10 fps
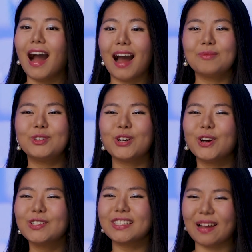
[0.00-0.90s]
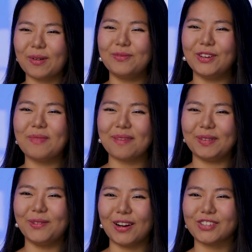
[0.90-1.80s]
I'm sure some of you might
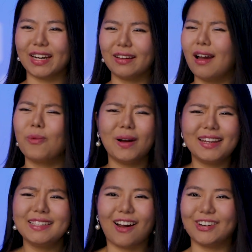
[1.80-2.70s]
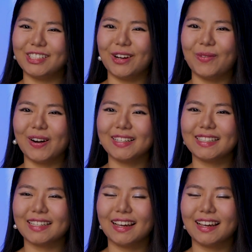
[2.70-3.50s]
be wondering, what is Archie Awards?